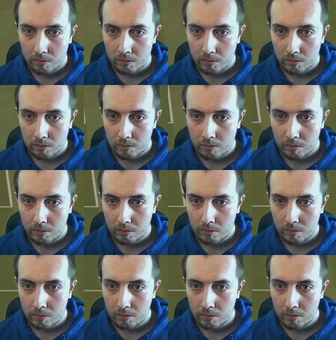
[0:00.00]

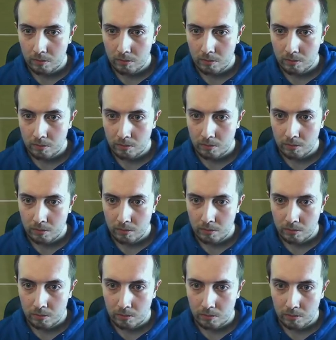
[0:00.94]

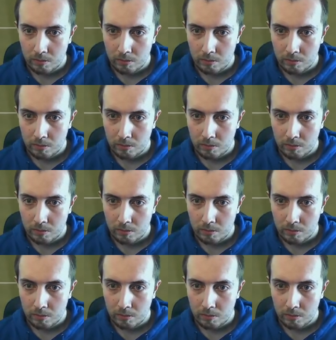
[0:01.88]
Nobody speaks.